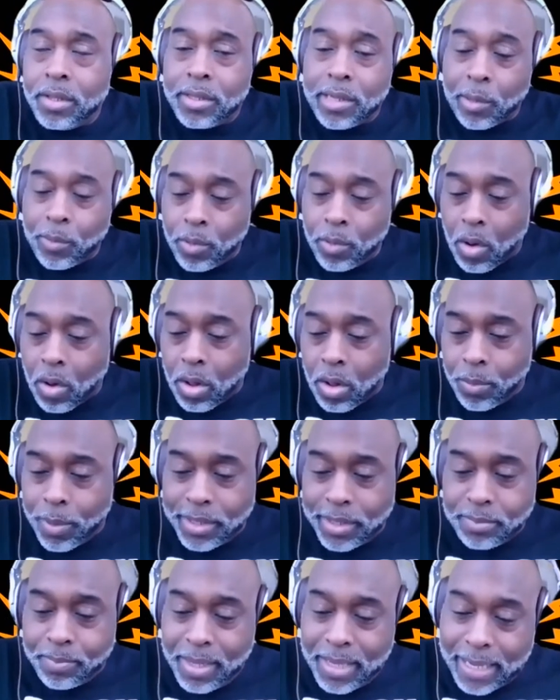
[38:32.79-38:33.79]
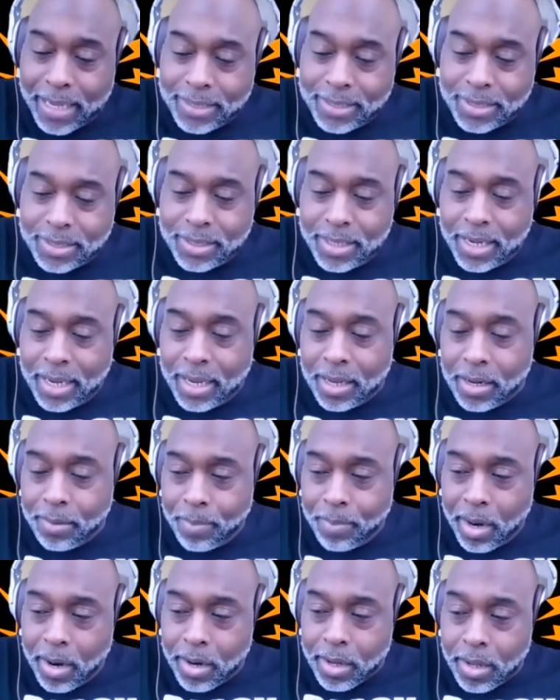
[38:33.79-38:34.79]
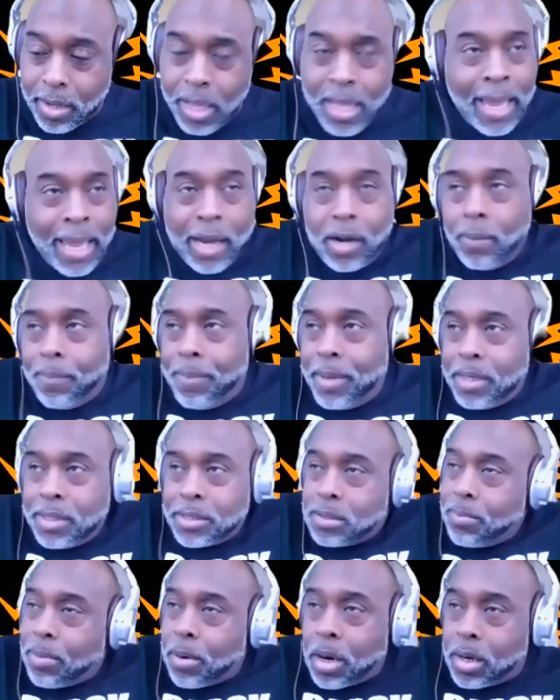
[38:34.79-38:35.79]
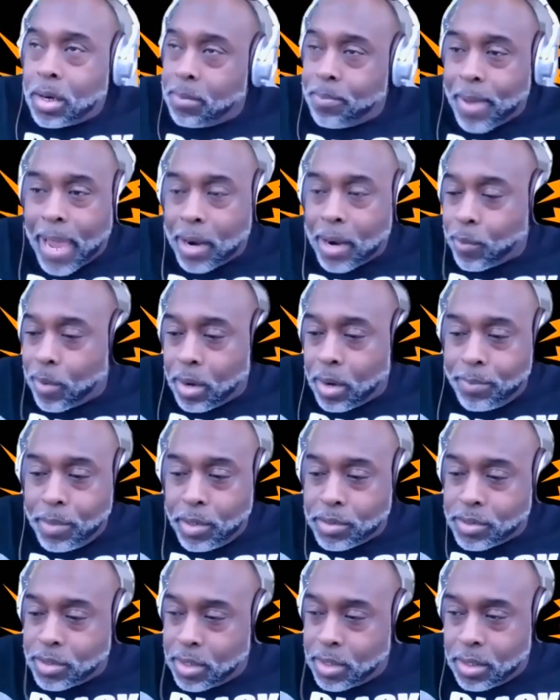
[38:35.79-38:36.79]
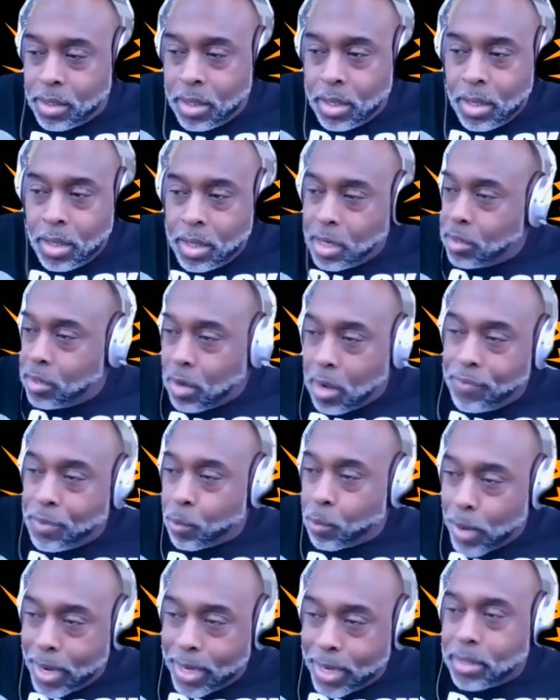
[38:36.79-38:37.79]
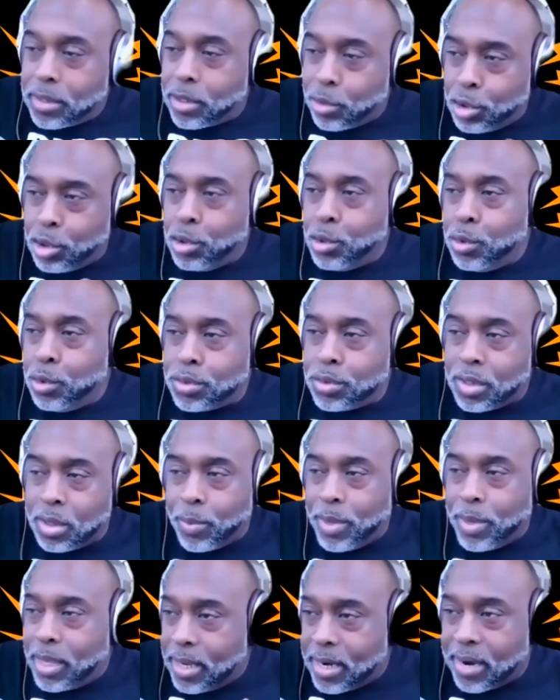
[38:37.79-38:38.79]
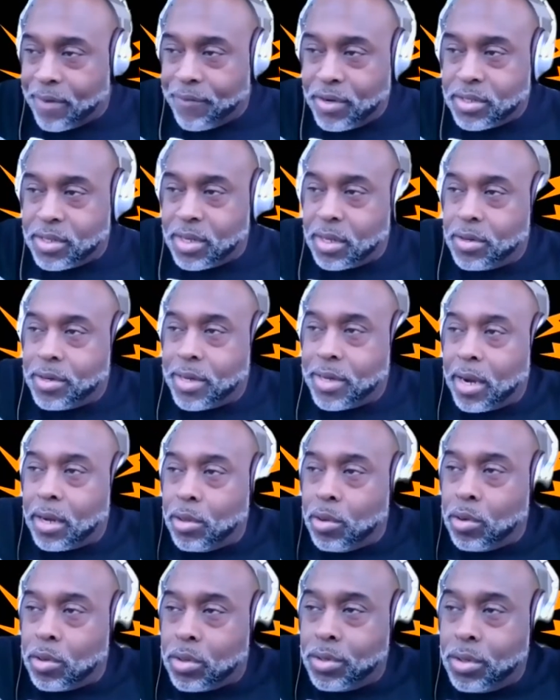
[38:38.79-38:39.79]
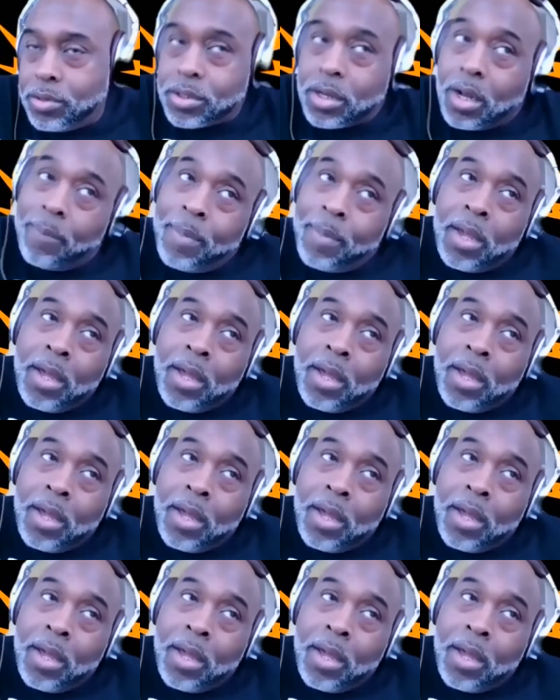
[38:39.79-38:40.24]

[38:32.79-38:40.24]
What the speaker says: There will always be a city in America, and it'll be just a part of the background music, of the regular news that we get every single day, our local news.